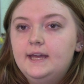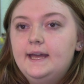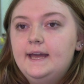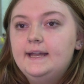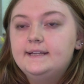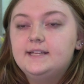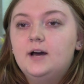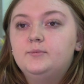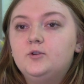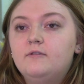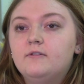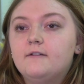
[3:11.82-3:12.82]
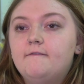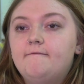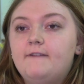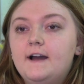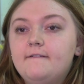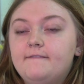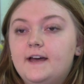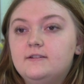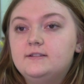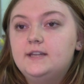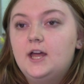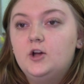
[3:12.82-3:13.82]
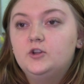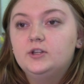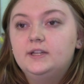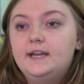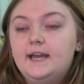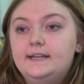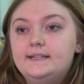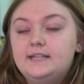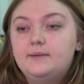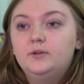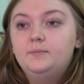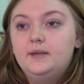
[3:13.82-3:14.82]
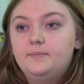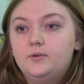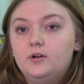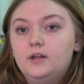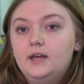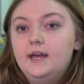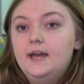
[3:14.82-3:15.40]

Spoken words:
It has helped over 5,000 elderly and disabled people,